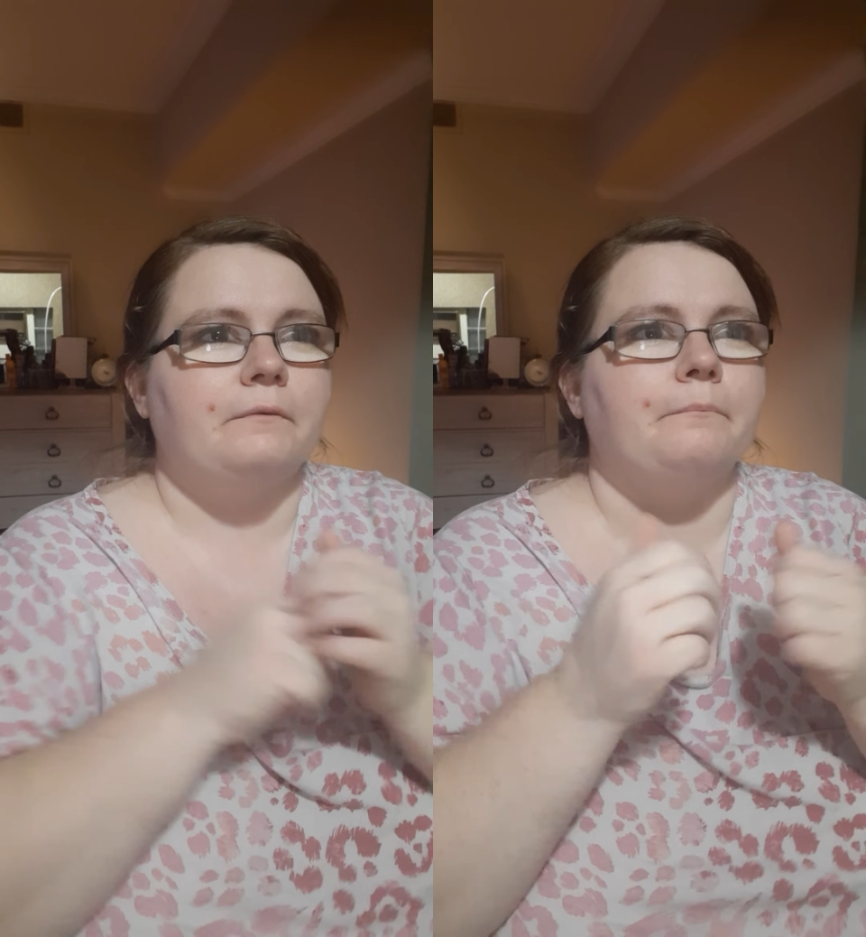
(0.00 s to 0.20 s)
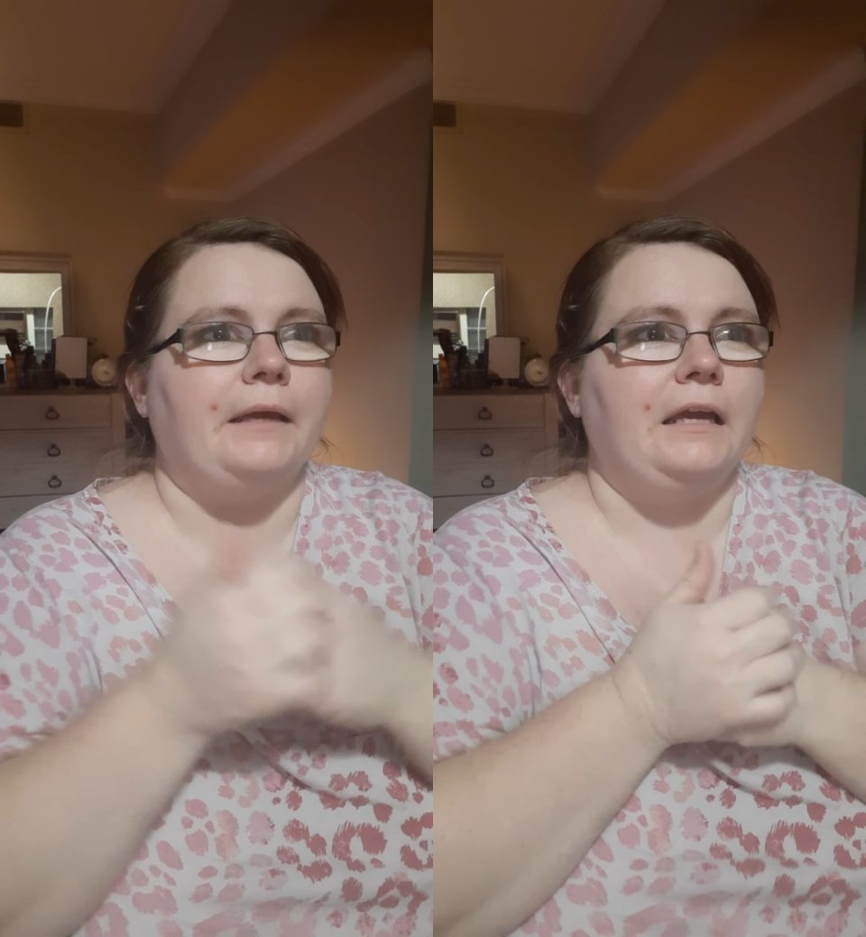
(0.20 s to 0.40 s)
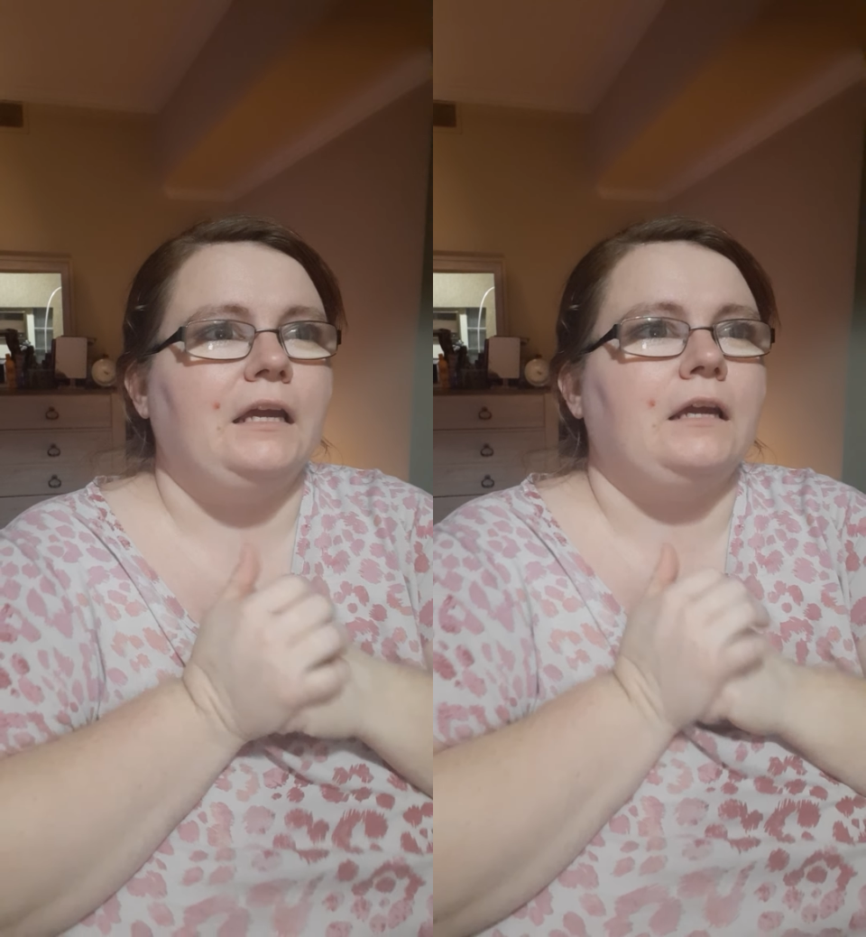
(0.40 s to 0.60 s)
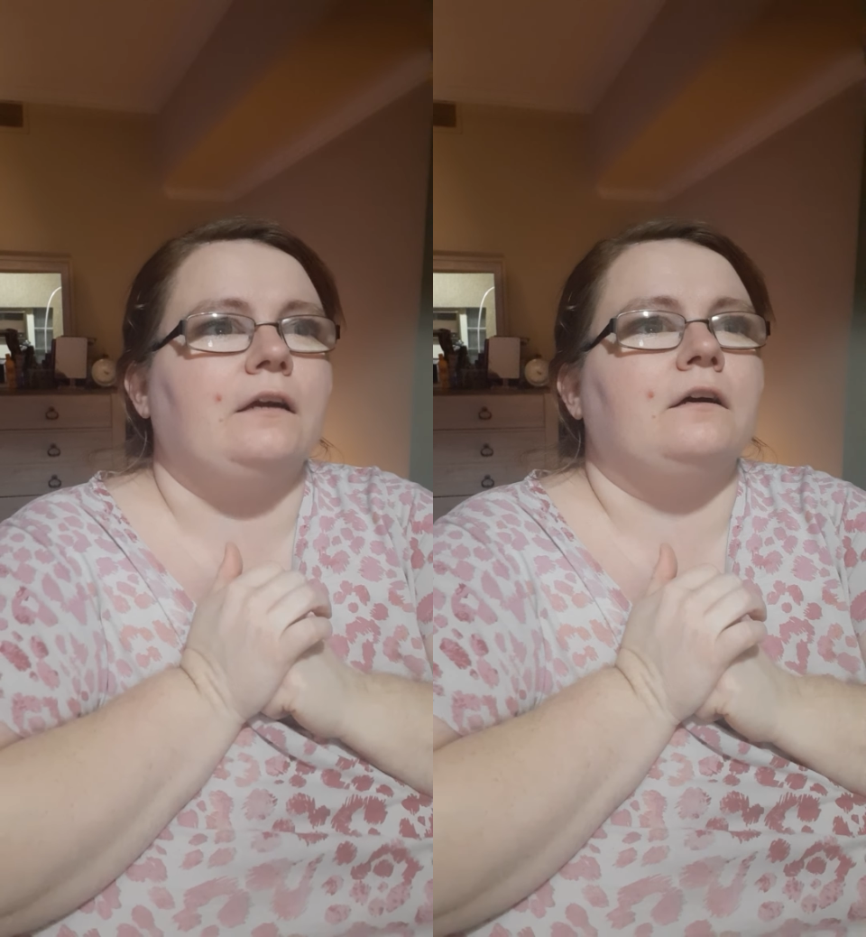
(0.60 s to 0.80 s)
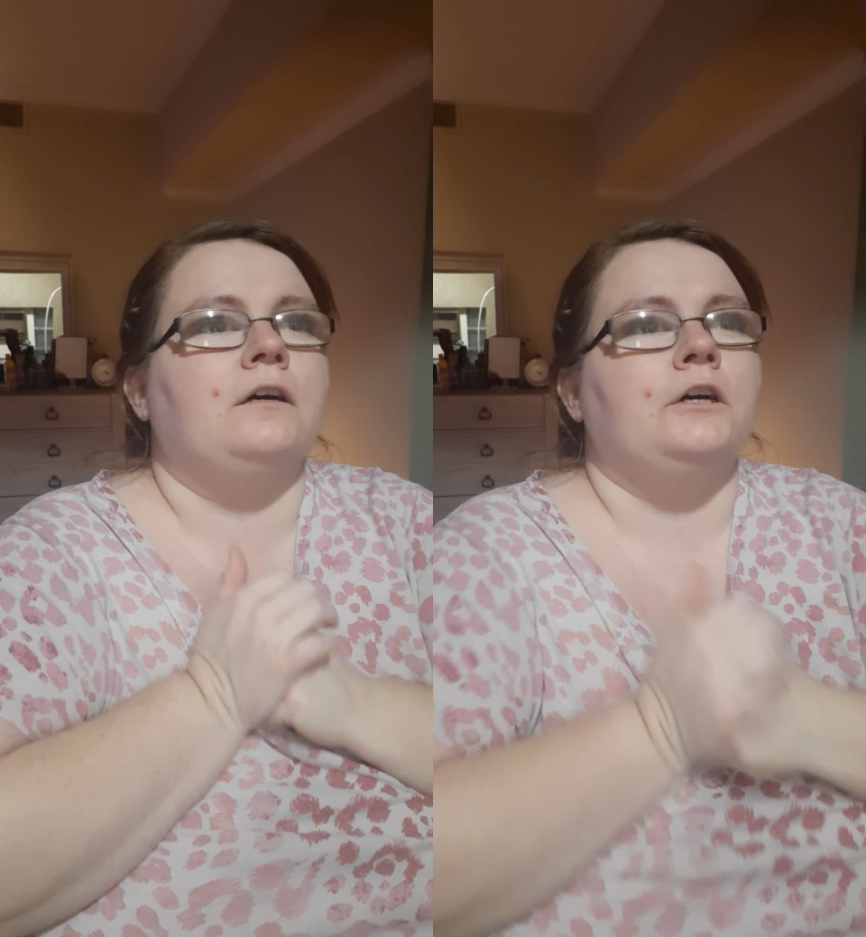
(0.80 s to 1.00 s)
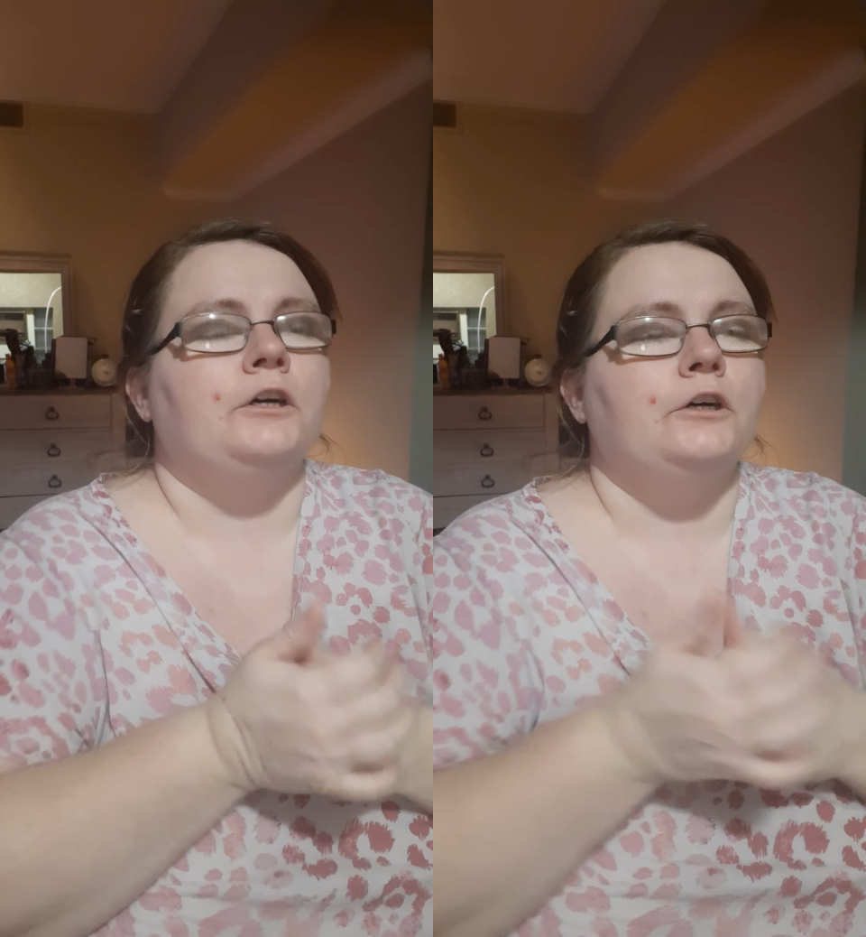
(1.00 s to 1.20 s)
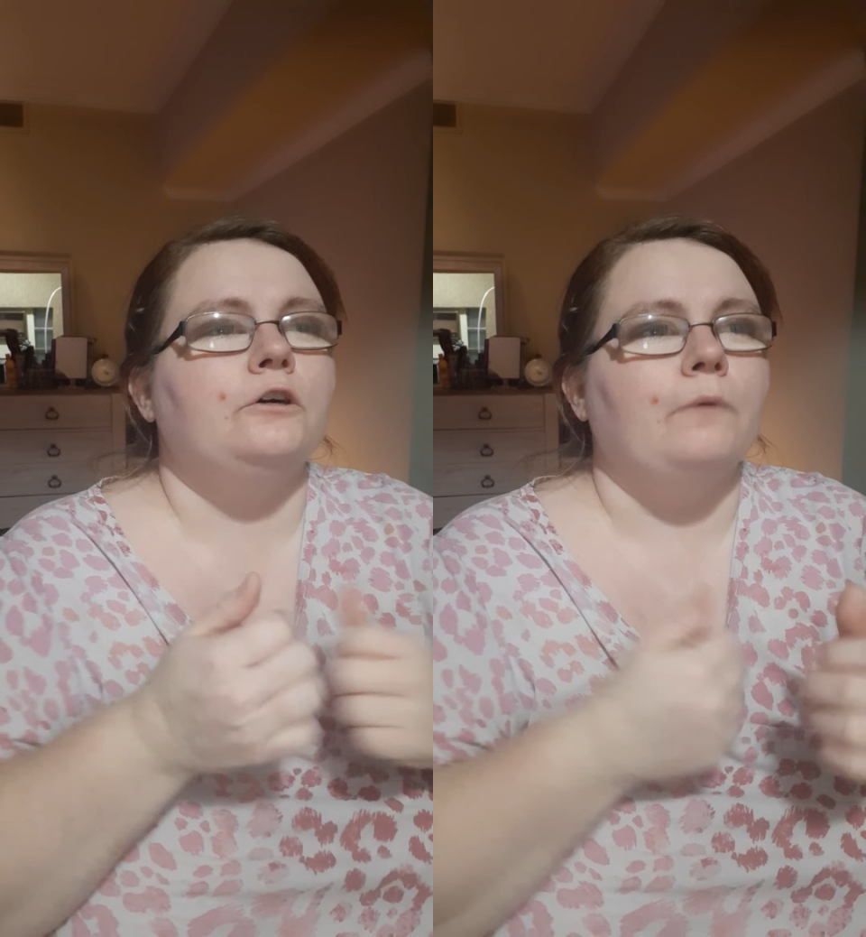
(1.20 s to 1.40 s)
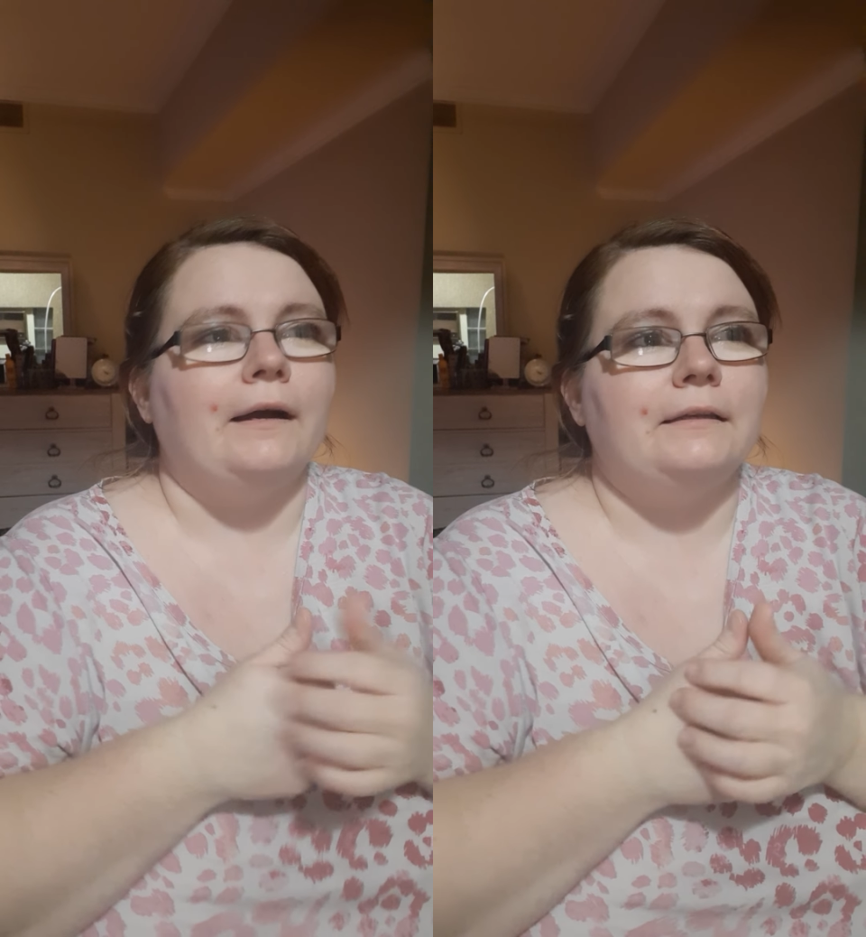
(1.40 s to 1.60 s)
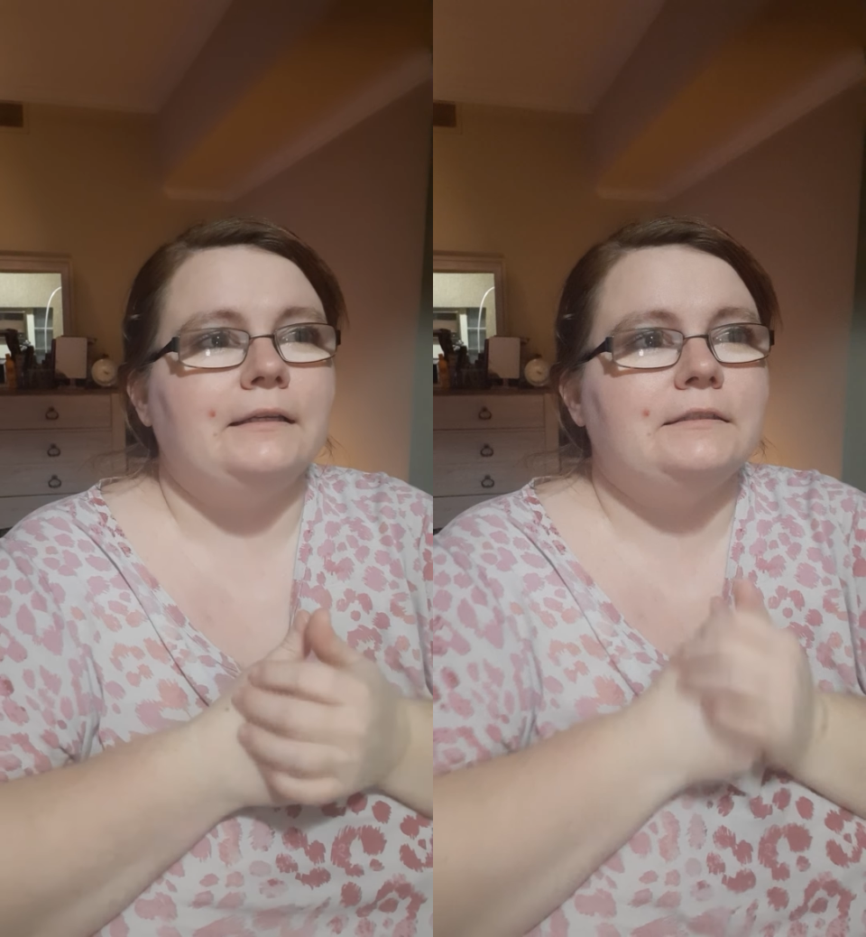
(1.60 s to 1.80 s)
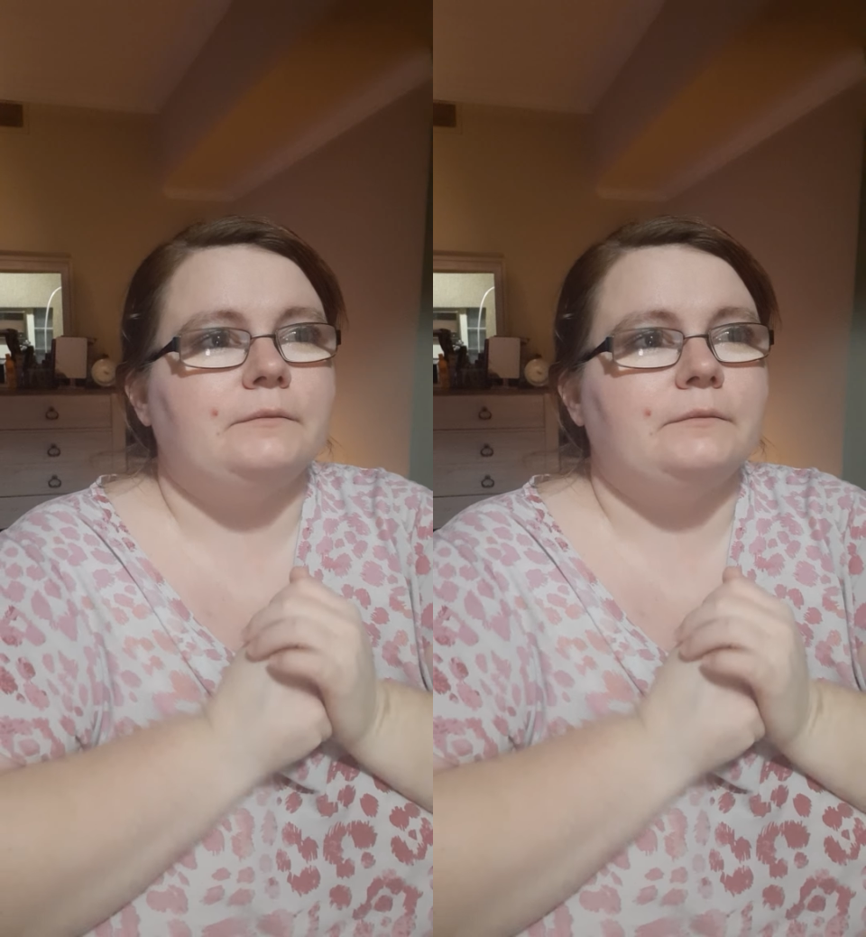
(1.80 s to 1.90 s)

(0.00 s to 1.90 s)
being who I need